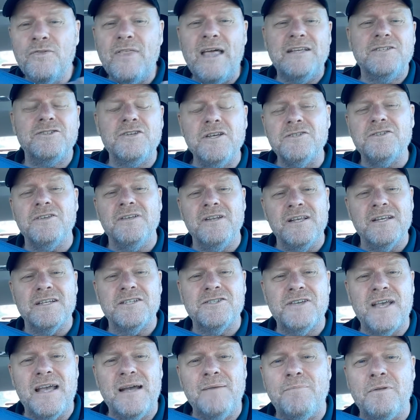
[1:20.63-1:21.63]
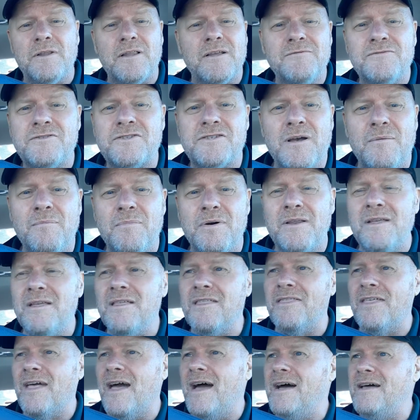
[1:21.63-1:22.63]
that's just an example of
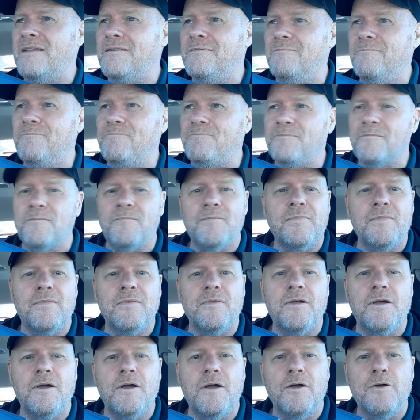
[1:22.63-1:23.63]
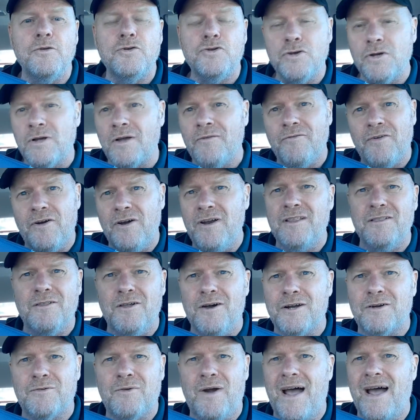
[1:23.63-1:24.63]
somebody that took a very
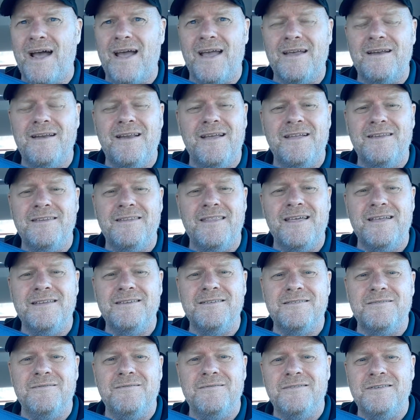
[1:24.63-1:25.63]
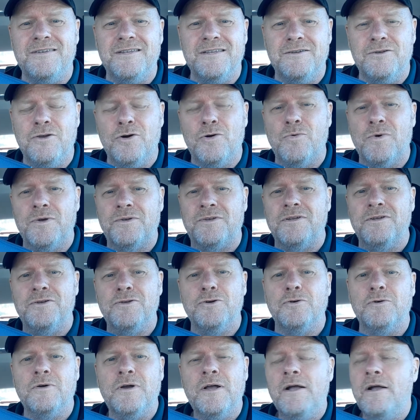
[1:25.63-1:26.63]
long ride and then didn't know what to
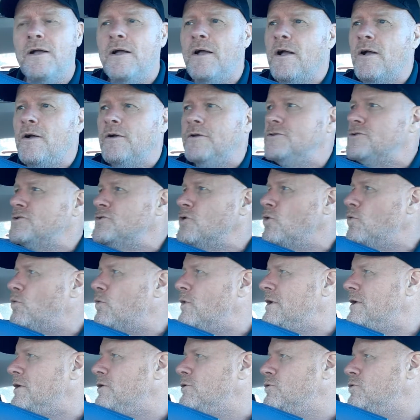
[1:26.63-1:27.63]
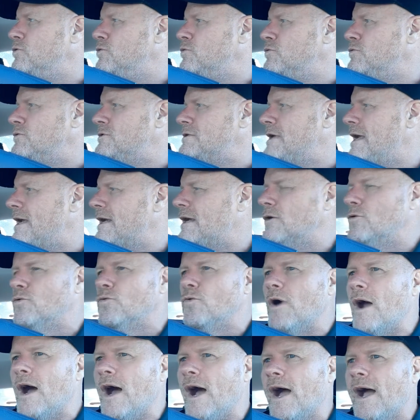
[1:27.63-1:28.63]
do. So when you take a
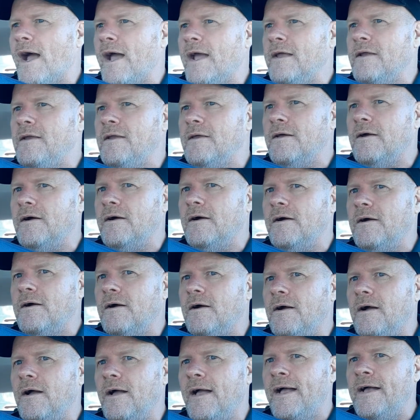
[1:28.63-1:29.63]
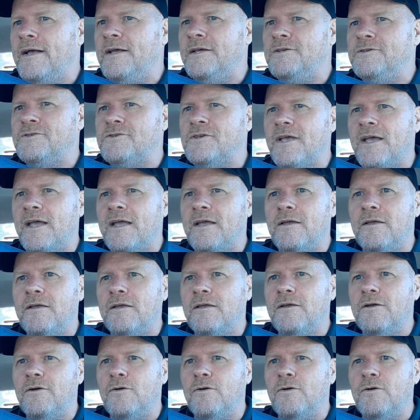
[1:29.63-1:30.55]
ride as a